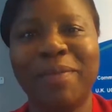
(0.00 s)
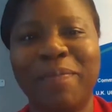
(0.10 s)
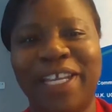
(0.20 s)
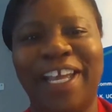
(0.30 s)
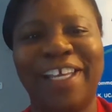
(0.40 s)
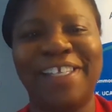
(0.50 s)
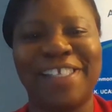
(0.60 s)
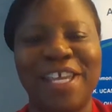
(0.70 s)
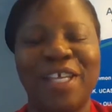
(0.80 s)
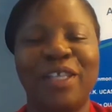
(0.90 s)
because
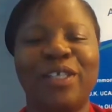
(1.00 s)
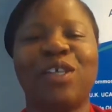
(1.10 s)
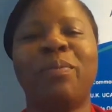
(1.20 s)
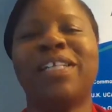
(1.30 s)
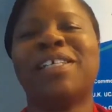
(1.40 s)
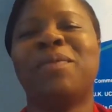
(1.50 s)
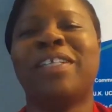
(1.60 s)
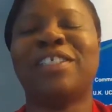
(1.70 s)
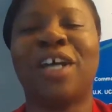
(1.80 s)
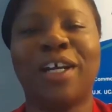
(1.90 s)
there's so much I want
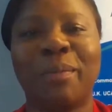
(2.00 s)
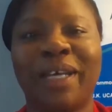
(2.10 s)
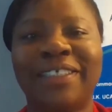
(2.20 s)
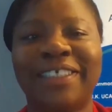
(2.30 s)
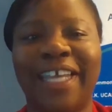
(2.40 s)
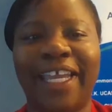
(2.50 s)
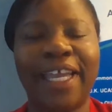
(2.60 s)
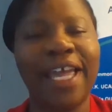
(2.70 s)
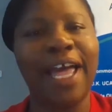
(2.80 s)
to talk about today.